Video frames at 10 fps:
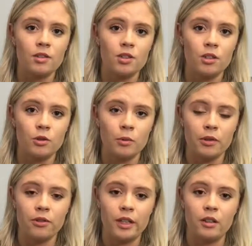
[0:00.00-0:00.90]
to do
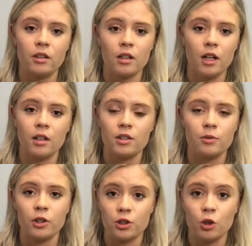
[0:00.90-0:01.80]
with their
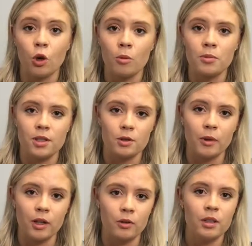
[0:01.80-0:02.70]
different jobs as
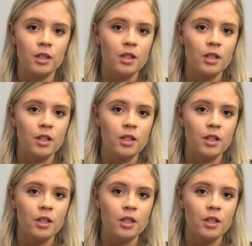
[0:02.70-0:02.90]
well.